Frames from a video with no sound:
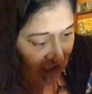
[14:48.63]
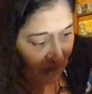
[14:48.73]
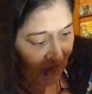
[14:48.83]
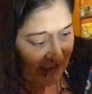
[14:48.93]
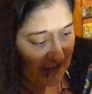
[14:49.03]

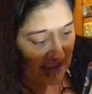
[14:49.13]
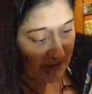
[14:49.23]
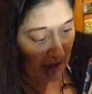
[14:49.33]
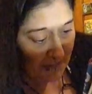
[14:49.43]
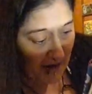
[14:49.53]
She fitted
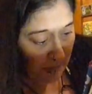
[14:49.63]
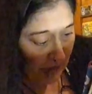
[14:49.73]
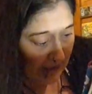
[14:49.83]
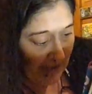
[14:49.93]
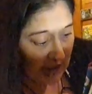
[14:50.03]
into our
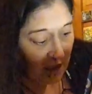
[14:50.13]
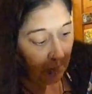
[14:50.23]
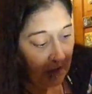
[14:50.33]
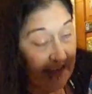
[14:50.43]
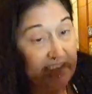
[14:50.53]
family and
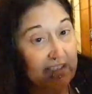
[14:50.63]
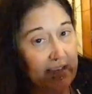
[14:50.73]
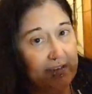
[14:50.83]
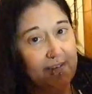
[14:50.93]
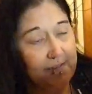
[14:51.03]
completed
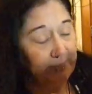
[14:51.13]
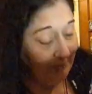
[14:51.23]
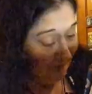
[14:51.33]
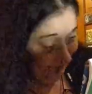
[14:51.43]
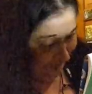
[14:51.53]
it.
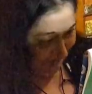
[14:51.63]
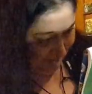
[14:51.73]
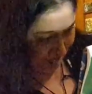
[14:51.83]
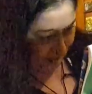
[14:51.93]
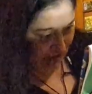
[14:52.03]

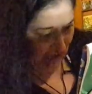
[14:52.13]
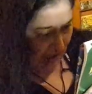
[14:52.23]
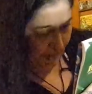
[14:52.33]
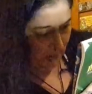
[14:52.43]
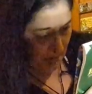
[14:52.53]

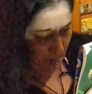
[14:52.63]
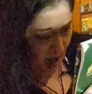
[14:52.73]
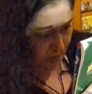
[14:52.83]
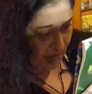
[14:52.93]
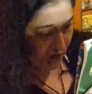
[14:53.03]
From the
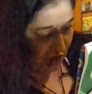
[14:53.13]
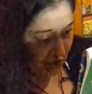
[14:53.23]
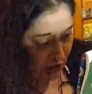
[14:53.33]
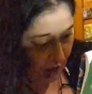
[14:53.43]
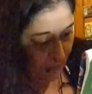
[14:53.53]
moment
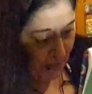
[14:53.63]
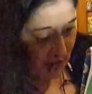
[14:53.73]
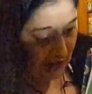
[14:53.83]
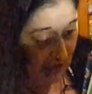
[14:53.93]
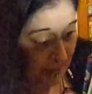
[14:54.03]
she took her
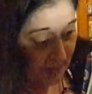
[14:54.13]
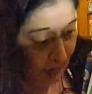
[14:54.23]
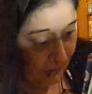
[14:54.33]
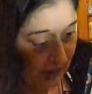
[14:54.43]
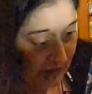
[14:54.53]
first
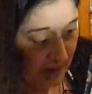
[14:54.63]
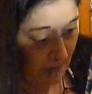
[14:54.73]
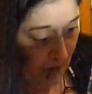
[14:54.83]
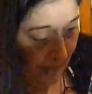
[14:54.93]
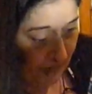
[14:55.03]
steps at
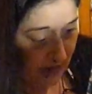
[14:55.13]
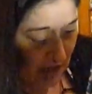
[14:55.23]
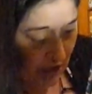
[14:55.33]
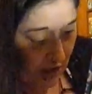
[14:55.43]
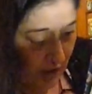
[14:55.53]
13 months,
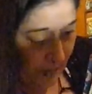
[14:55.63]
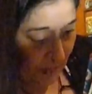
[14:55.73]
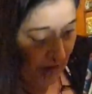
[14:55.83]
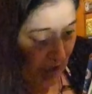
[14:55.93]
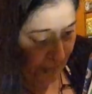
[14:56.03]

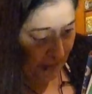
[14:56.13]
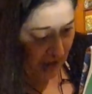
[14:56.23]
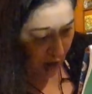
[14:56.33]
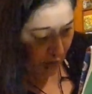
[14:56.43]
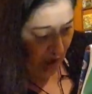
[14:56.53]

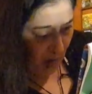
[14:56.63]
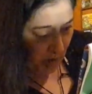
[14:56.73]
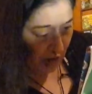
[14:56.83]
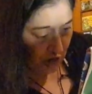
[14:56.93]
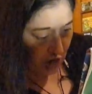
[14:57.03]
nothing or no
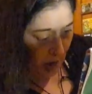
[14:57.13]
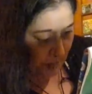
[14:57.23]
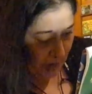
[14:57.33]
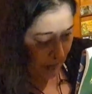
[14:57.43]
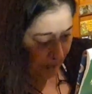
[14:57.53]
one could
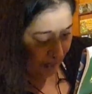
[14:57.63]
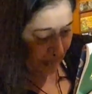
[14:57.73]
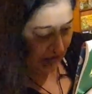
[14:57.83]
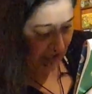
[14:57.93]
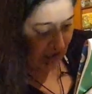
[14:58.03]
stop her,
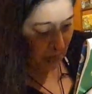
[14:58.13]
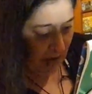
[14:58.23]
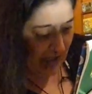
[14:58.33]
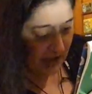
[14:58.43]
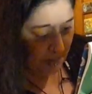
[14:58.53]
as
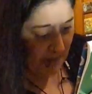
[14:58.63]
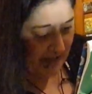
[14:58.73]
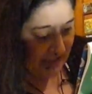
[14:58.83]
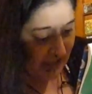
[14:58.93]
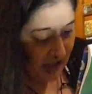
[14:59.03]
well as
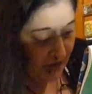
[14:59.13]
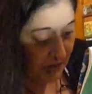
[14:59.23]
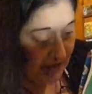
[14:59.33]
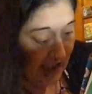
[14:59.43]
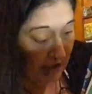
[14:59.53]
being a
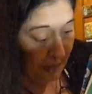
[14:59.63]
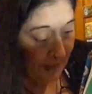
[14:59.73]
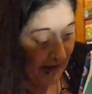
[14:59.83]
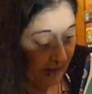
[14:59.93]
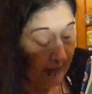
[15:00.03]
Nutella
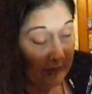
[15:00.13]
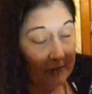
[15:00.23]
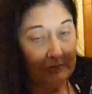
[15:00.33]
fan.